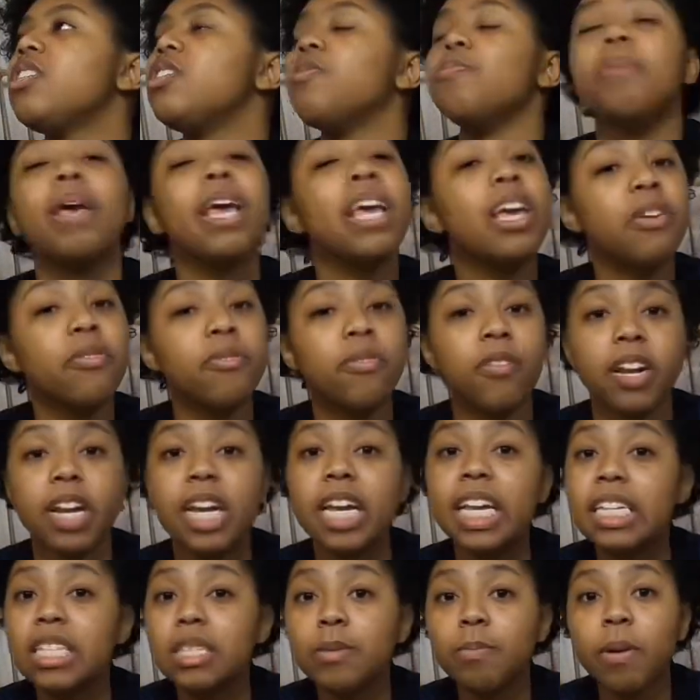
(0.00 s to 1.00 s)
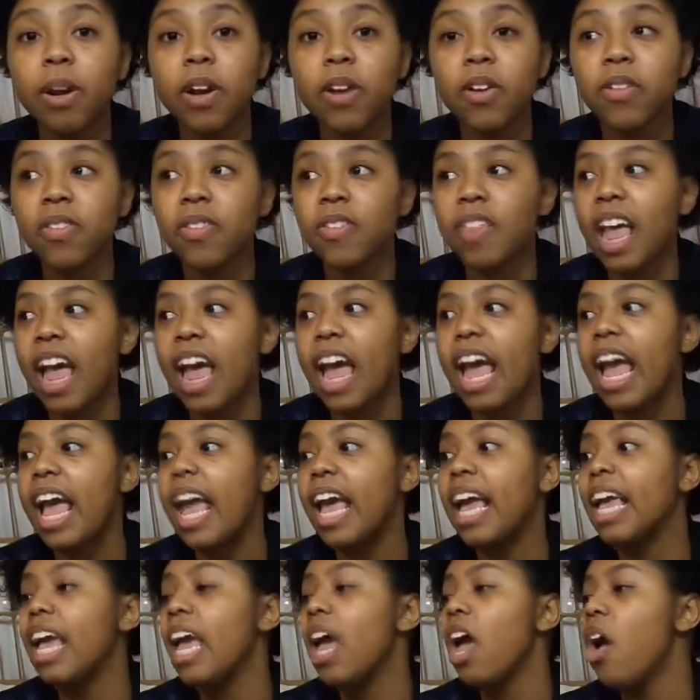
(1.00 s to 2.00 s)
Jamaica for his
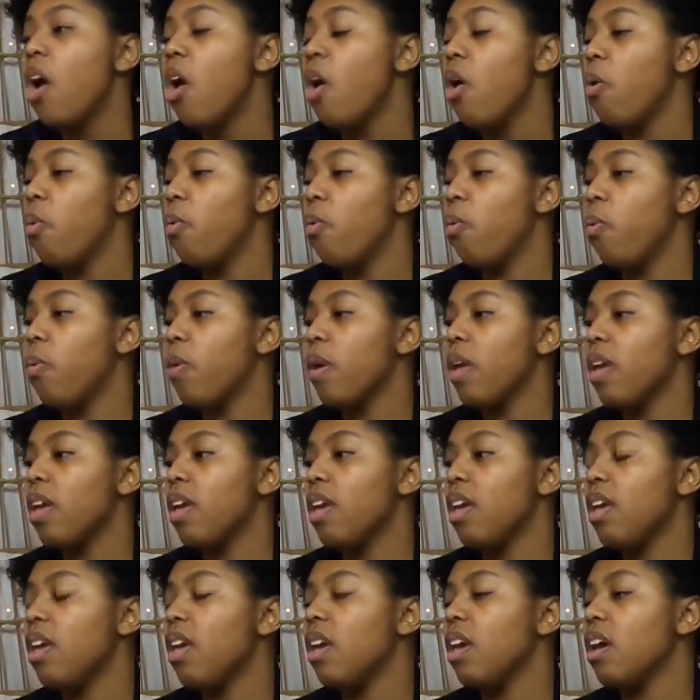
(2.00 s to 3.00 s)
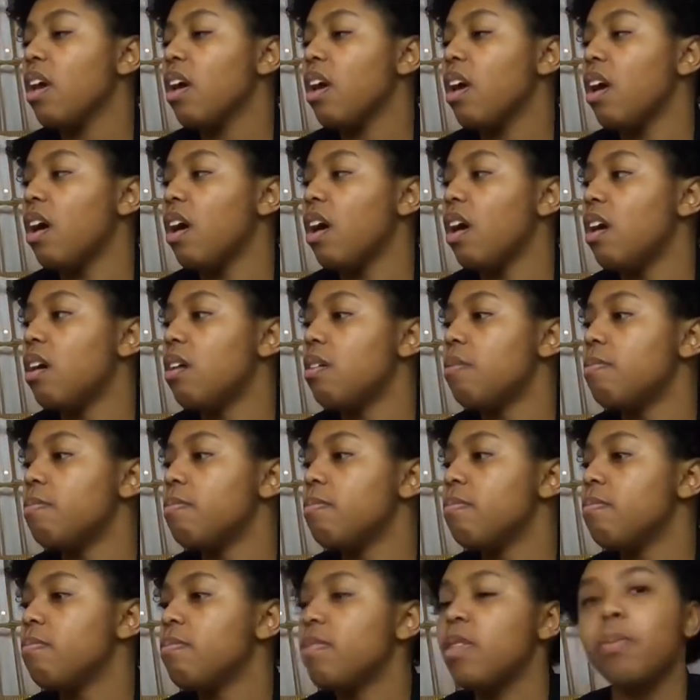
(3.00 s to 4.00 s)
birthday we
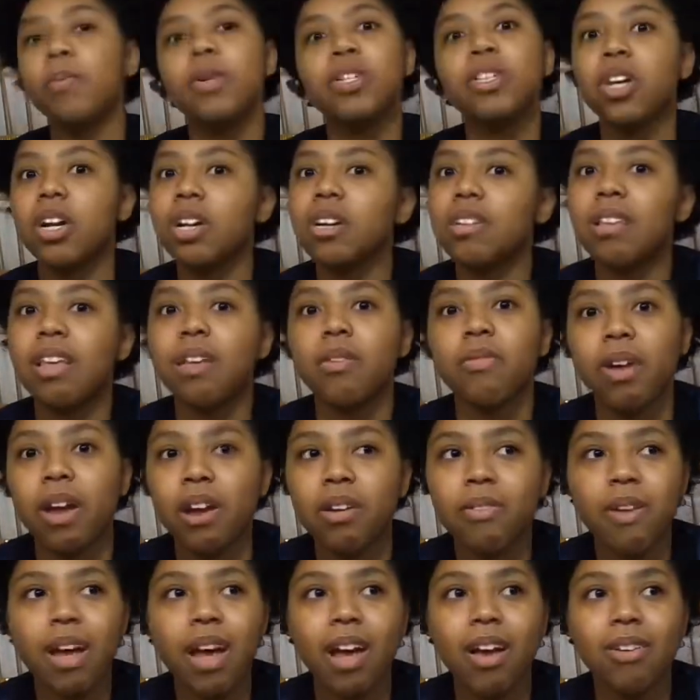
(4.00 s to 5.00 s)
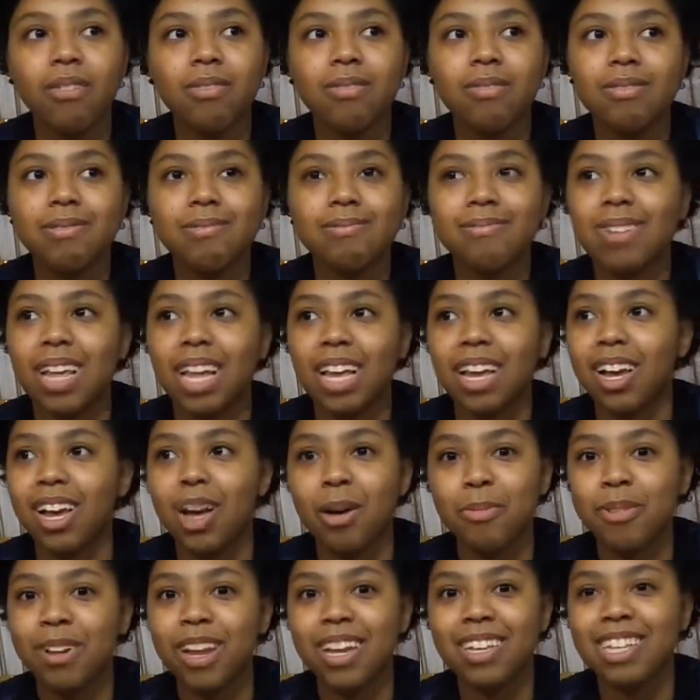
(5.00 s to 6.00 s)
um then we turned like right around like a
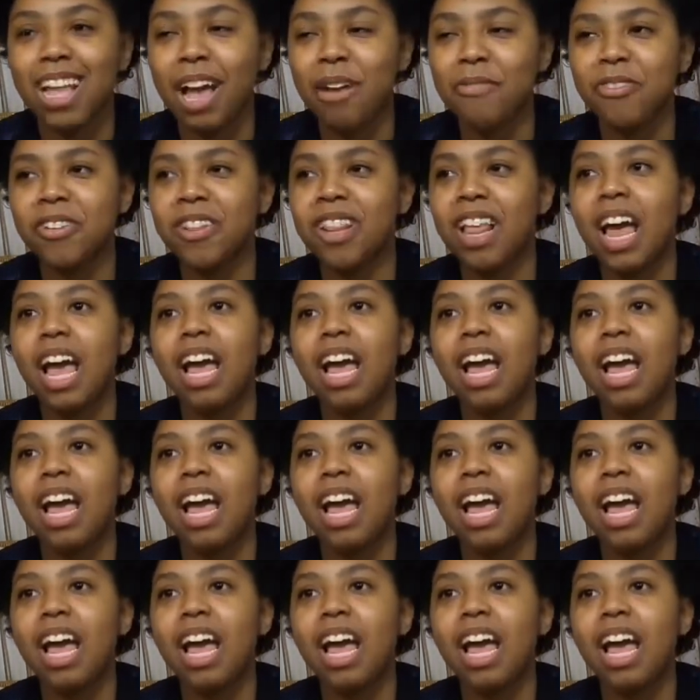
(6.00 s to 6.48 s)
couple days after